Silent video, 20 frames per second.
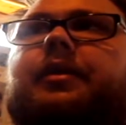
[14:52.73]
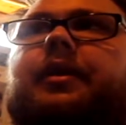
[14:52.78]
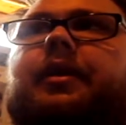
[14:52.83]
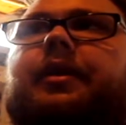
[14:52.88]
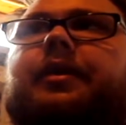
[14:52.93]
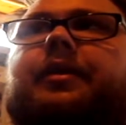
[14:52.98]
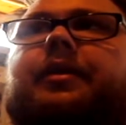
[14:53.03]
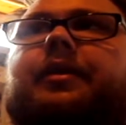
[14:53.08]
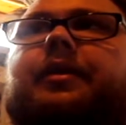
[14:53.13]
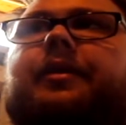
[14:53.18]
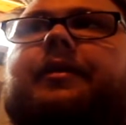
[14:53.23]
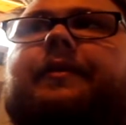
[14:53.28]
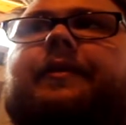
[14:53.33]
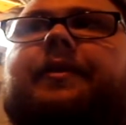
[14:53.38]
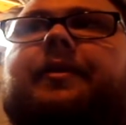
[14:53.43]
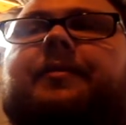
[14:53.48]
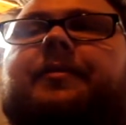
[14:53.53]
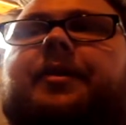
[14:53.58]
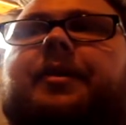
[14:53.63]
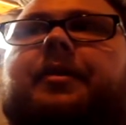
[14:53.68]

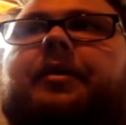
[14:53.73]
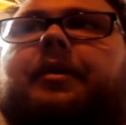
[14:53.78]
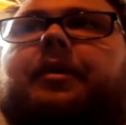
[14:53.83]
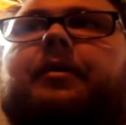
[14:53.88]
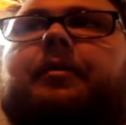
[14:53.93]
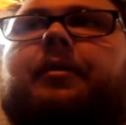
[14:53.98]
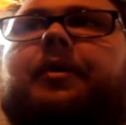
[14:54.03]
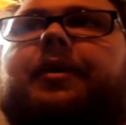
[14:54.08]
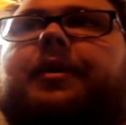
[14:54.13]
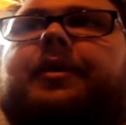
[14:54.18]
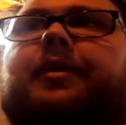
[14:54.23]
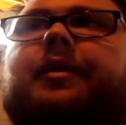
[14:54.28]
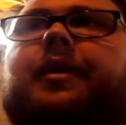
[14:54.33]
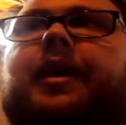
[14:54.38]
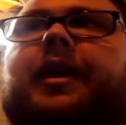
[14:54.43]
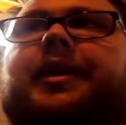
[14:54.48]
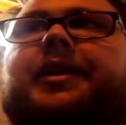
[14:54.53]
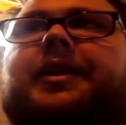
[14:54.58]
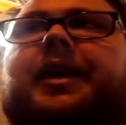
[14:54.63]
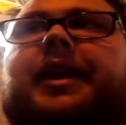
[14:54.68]
the
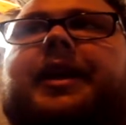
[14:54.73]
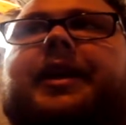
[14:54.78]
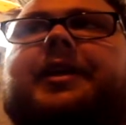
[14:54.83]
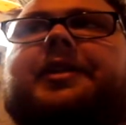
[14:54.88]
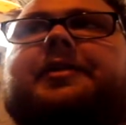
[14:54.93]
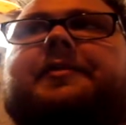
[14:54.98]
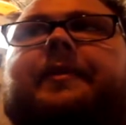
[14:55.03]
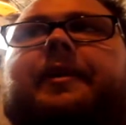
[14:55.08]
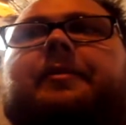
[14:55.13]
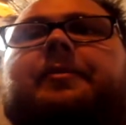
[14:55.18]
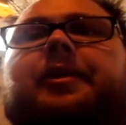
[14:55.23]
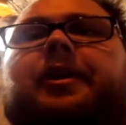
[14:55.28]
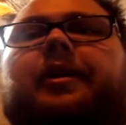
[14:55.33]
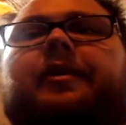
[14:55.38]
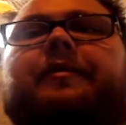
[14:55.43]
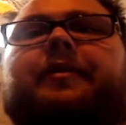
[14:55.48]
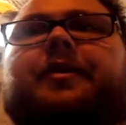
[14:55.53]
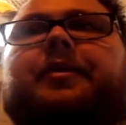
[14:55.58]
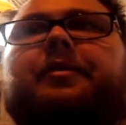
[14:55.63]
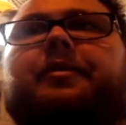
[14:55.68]
one antagonist
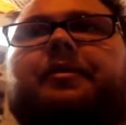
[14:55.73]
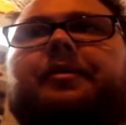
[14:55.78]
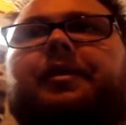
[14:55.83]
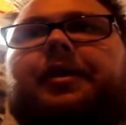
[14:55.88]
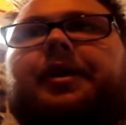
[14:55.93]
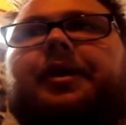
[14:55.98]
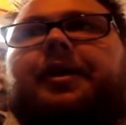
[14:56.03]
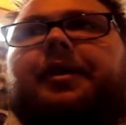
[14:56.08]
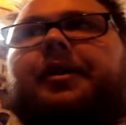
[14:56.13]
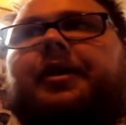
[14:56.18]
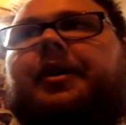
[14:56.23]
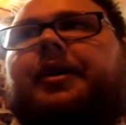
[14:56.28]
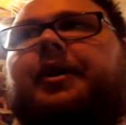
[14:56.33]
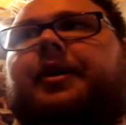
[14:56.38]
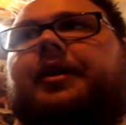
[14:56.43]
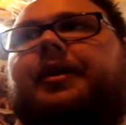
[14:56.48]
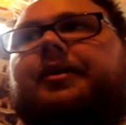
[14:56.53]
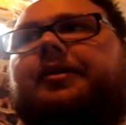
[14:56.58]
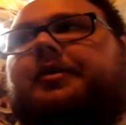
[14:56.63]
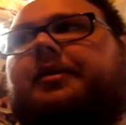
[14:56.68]
vampire, Victoria,
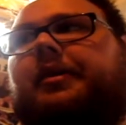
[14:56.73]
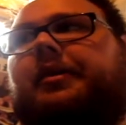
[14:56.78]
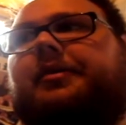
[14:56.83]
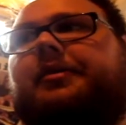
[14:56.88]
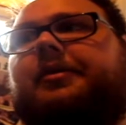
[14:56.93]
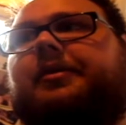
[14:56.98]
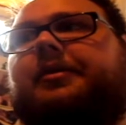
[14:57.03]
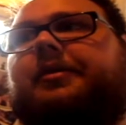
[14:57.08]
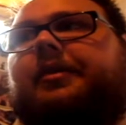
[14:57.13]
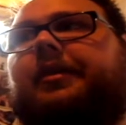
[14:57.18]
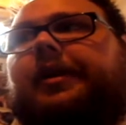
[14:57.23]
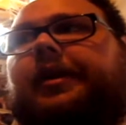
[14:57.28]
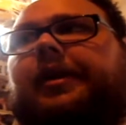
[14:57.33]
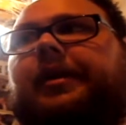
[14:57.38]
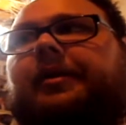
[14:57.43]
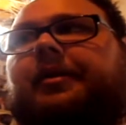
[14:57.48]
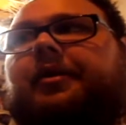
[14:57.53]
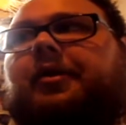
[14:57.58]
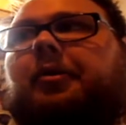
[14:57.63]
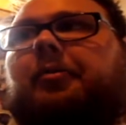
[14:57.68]
starts like
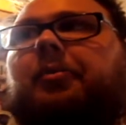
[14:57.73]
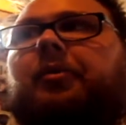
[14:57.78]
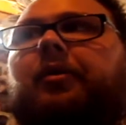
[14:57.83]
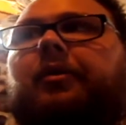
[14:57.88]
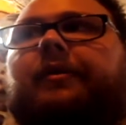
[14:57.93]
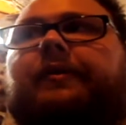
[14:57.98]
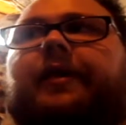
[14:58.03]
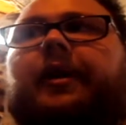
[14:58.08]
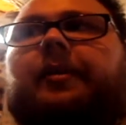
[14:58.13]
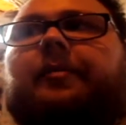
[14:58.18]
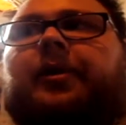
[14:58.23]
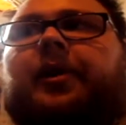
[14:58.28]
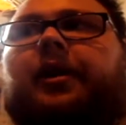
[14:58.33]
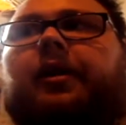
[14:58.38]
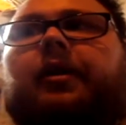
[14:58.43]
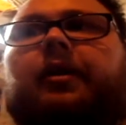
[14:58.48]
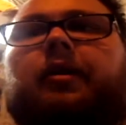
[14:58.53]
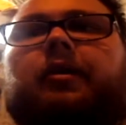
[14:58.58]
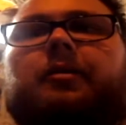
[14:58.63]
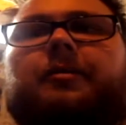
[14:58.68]
a newborn
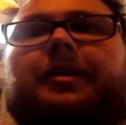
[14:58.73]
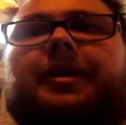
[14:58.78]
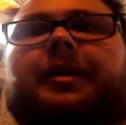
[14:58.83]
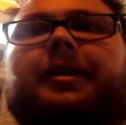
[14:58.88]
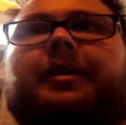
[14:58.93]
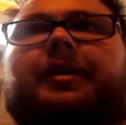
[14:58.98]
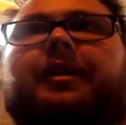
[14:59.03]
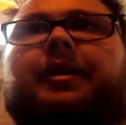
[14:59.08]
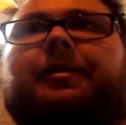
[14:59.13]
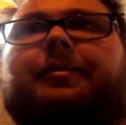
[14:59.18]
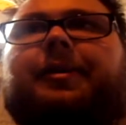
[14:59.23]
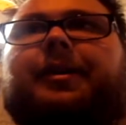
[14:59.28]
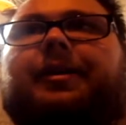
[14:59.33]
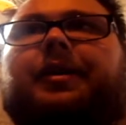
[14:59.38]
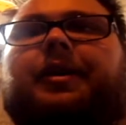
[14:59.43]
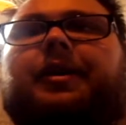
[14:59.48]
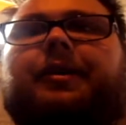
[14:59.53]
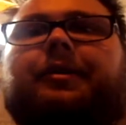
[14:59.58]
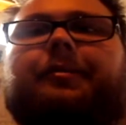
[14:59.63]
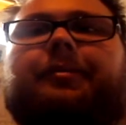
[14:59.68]
vampire army to come
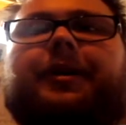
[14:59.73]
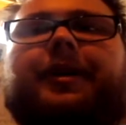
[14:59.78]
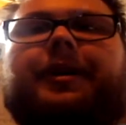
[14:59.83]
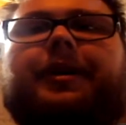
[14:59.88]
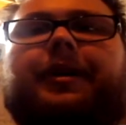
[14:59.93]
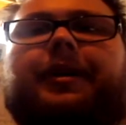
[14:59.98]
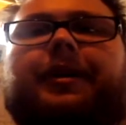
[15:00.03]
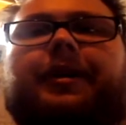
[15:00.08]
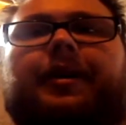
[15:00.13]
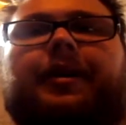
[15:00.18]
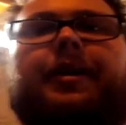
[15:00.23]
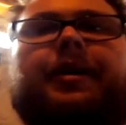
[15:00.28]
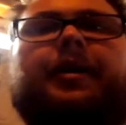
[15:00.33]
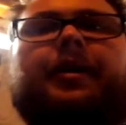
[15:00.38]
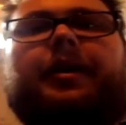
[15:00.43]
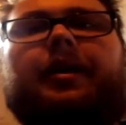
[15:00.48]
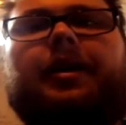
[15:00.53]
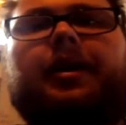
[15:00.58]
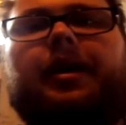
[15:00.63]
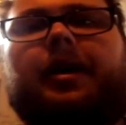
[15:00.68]
and kill Bella
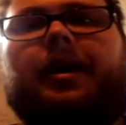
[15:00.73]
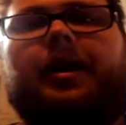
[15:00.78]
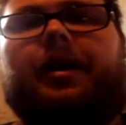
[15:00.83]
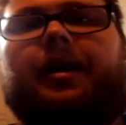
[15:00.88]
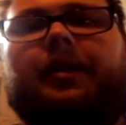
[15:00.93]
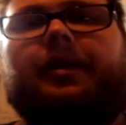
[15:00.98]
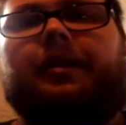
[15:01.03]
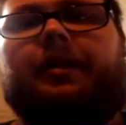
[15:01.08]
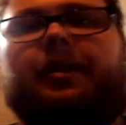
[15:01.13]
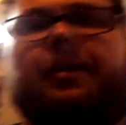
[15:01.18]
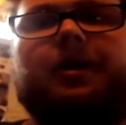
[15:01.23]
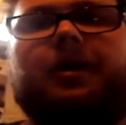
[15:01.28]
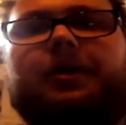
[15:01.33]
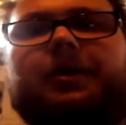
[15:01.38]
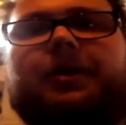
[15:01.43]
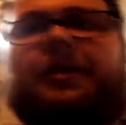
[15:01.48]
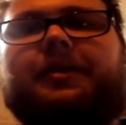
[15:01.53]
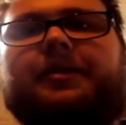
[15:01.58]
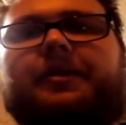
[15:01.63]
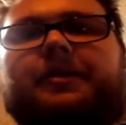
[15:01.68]
and the
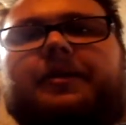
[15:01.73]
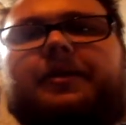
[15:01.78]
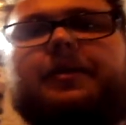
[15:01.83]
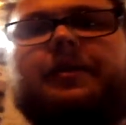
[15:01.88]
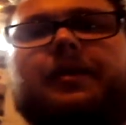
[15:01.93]
Cullens.